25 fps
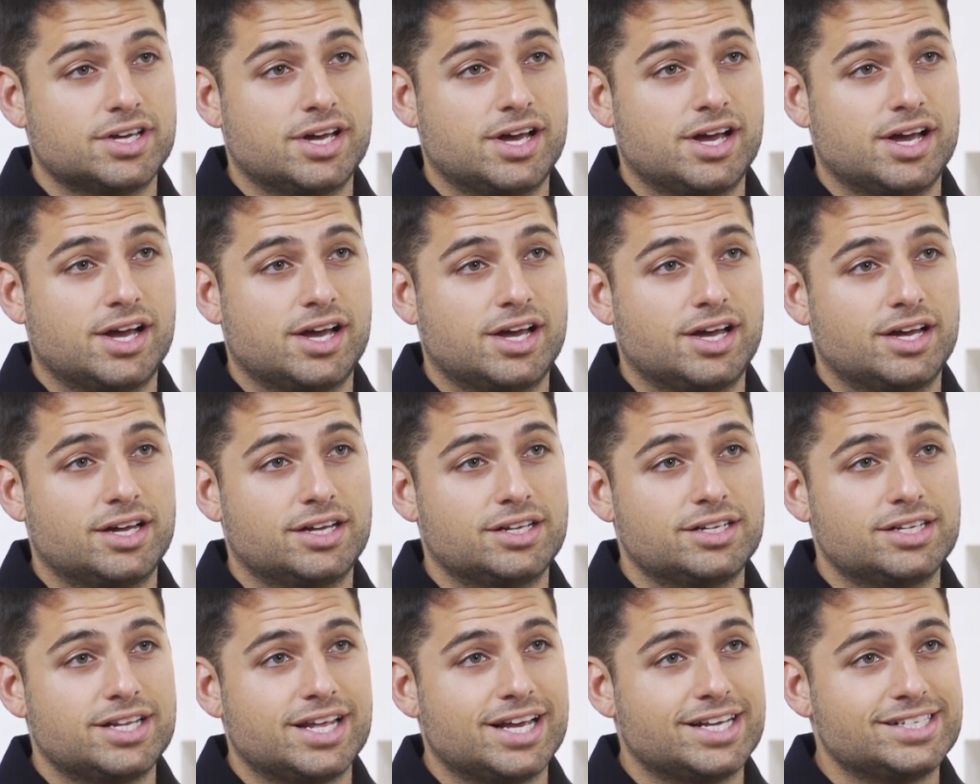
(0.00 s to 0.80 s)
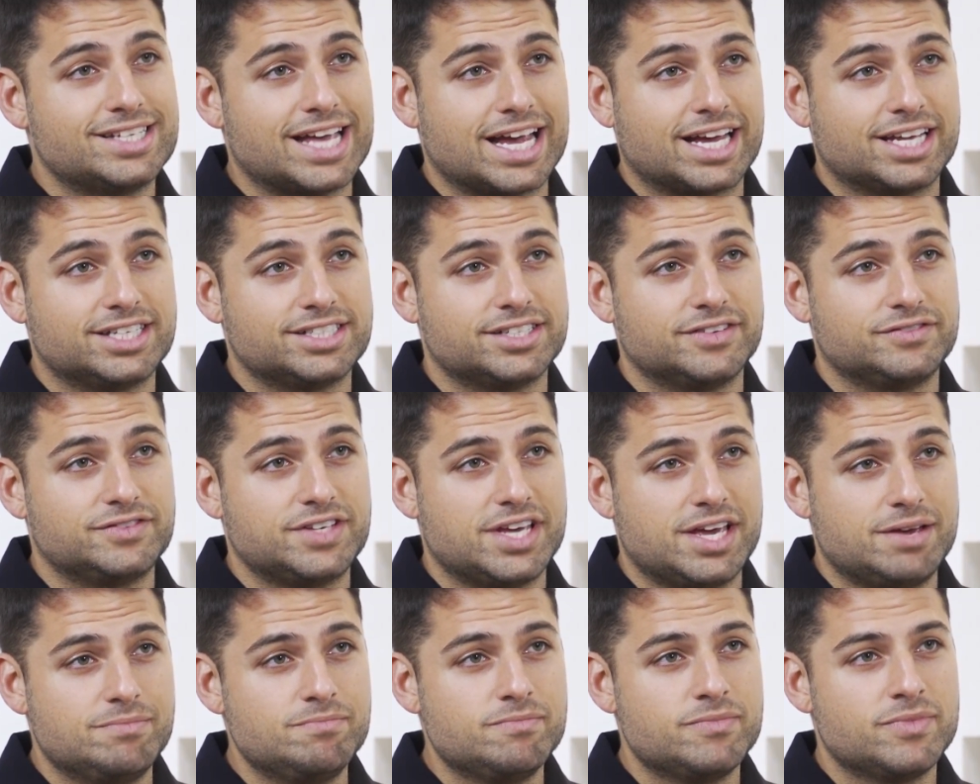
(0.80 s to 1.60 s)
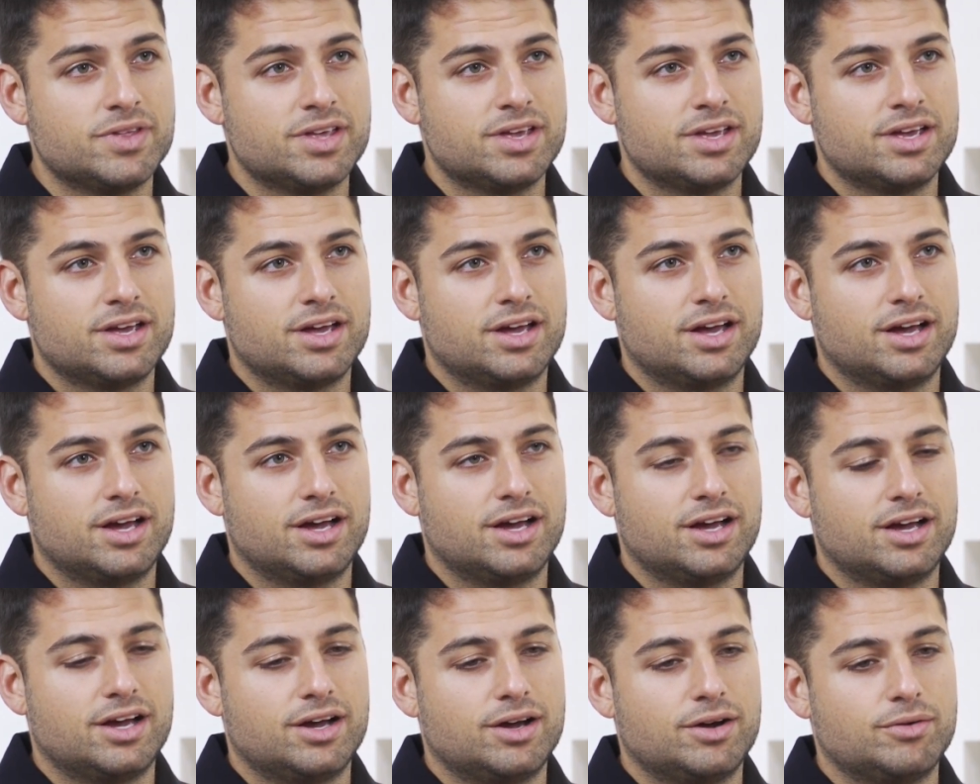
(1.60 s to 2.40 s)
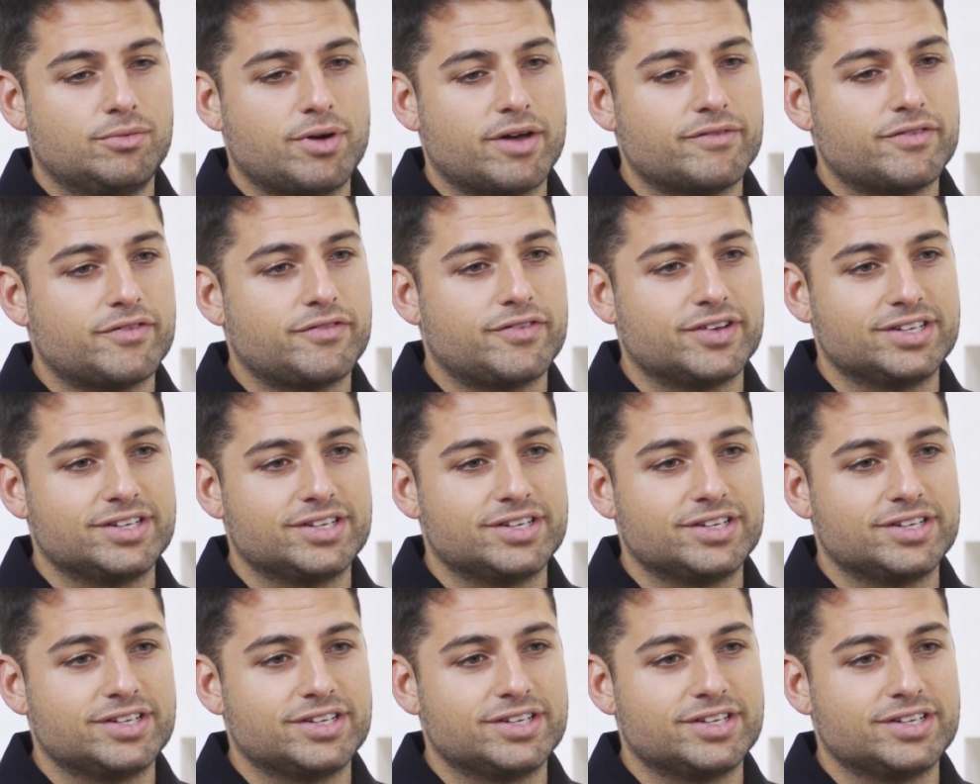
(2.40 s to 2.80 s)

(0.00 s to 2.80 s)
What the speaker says: the executive team. We have a